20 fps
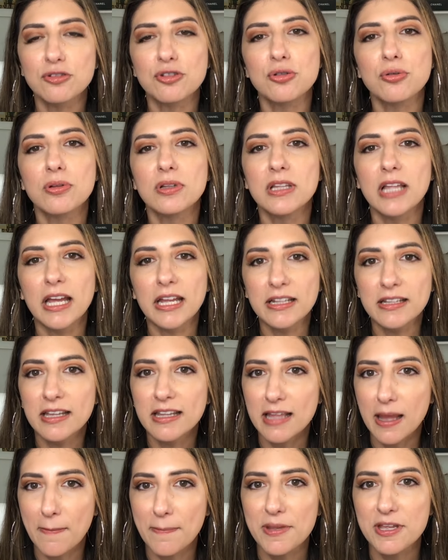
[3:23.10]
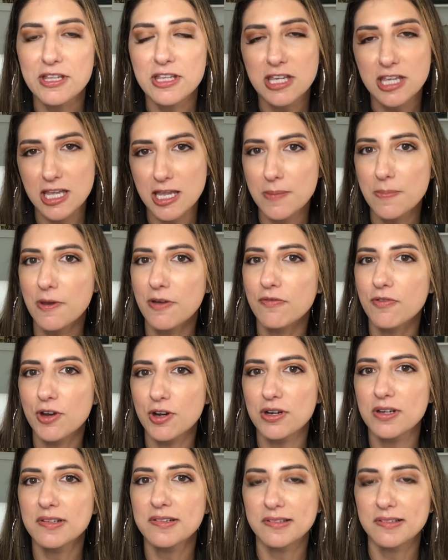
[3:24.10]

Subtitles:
to lighten it up and keep it very